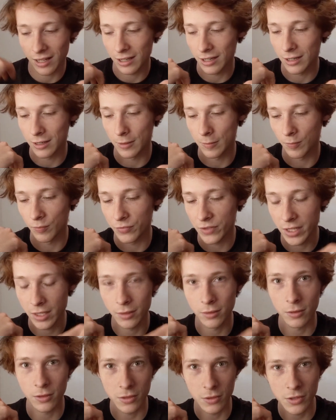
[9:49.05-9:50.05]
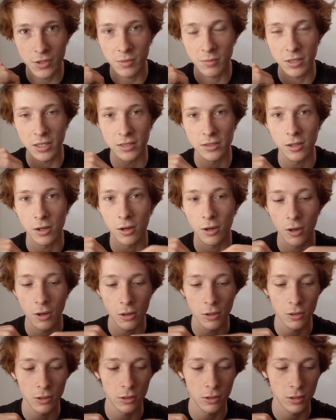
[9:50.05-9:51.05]
um, introduced me to
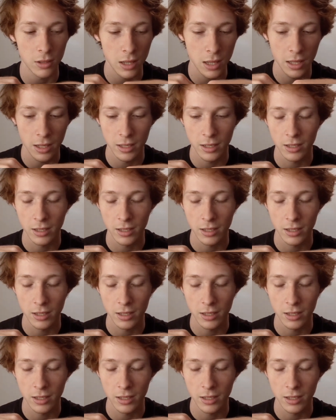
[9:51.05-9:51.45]
all